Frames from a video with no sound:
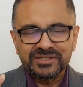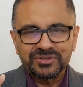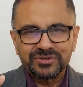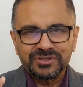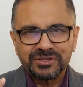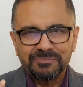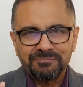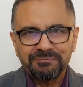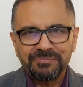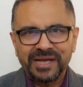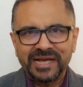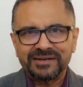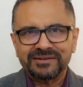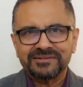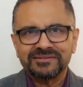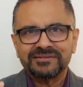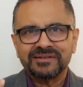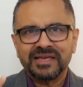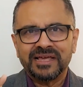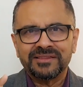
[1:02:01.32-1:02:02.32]
to the
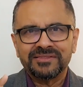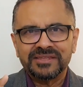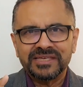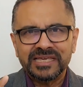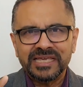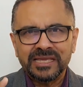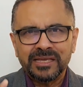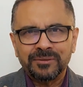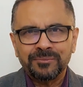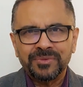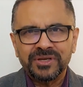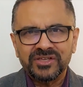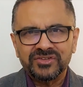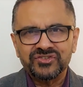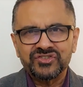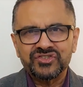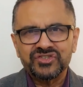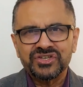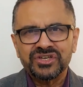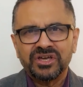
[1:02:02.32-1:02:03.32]
pattern and the
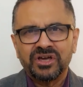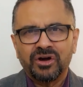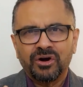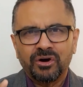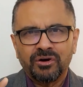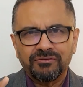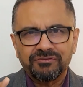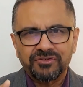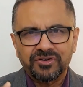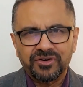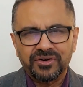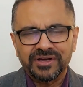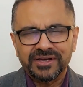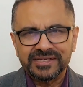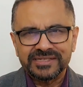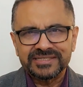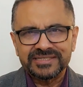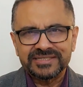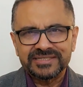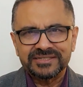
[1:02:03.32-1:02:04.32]
image of
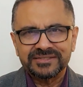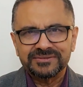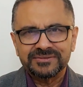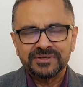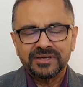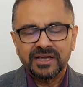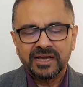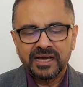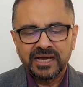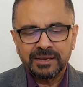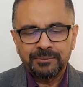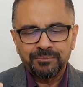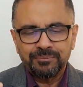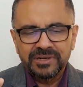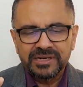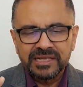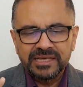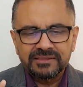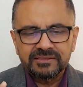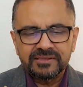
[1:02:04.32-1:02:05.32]
Christ. I
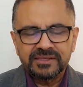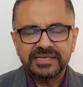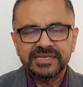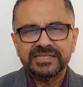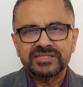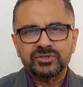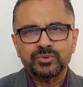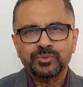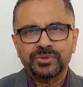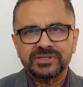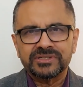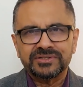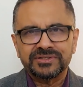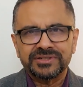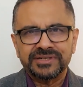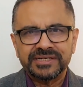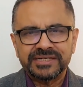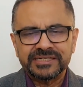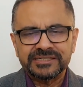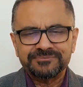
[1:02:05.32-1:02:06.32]
bless each one
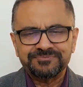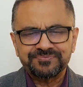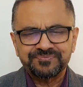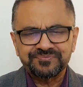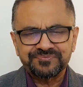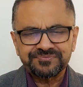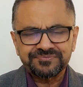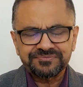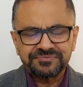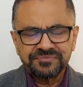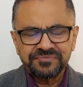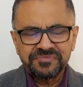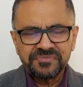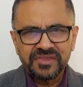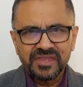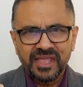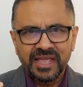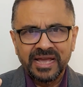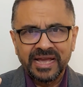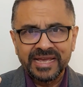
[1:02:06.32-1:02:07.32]
today.
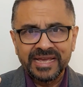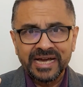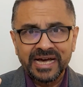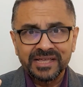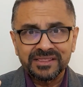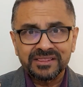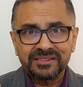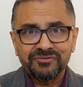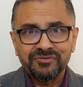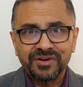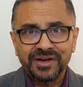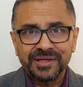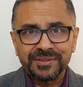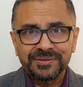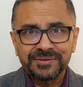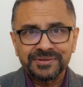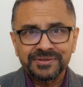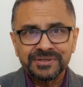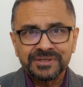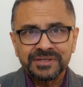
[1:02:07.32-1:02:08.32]
I ask,
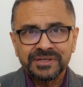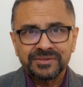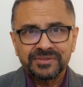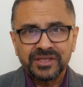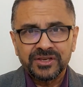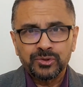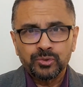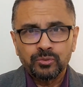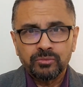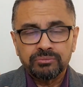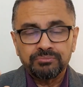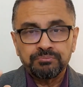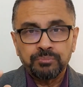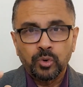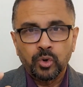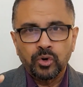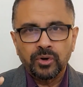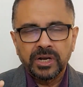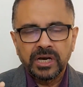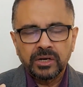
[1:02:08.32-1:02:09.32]
Father, that you
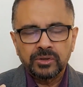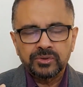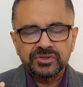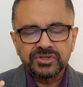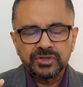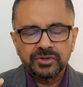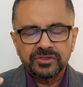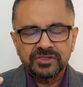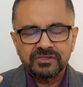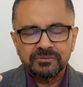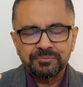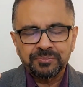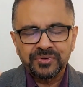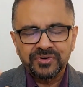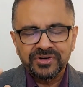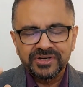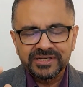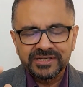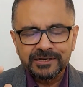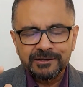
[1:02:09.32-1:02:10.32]
pour out your
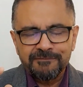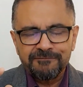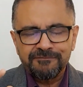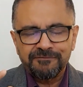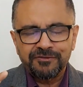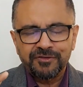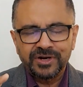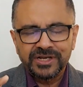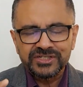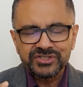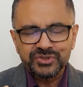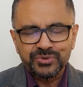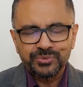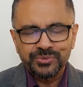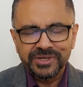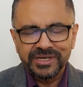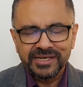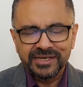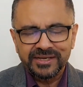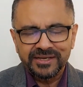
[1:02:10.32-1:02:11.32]
Spirit in a fresh
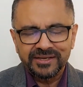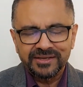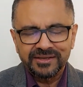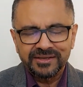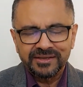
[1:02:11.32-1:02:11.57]
way.